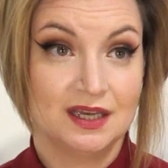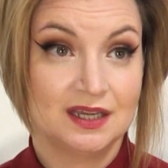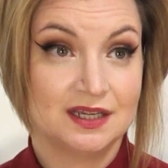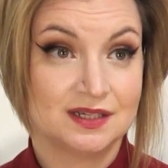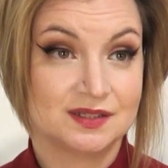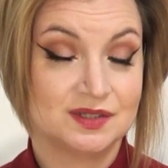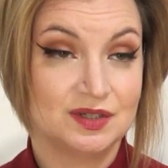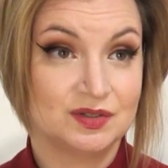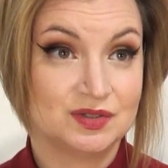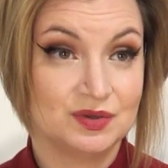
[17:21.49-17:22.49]
his
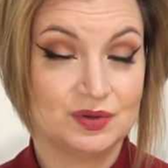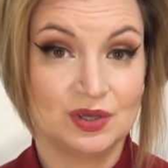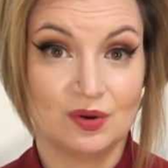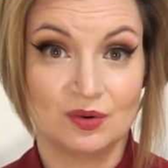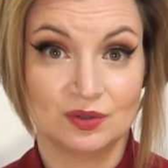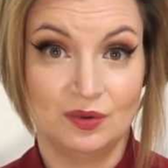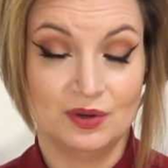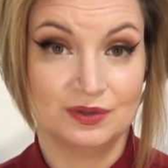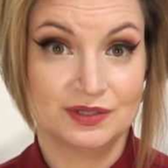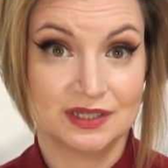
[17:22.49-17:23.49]
duty or
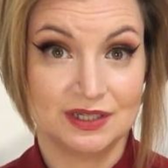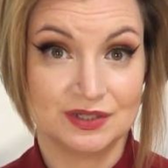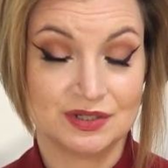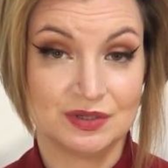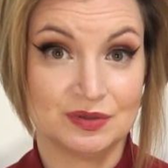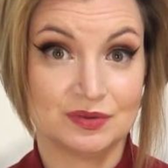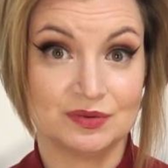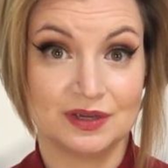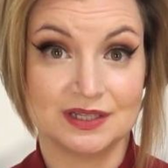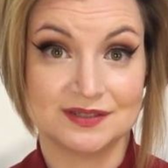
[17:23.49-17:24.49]
loyalty
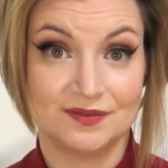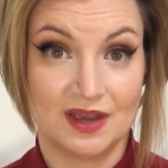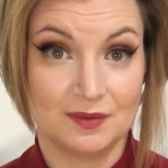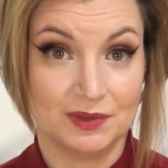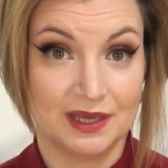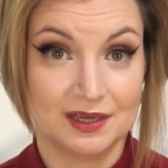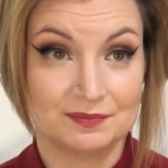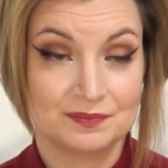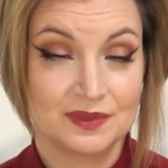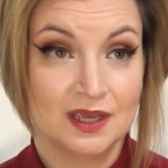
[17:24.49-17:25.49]
to his family,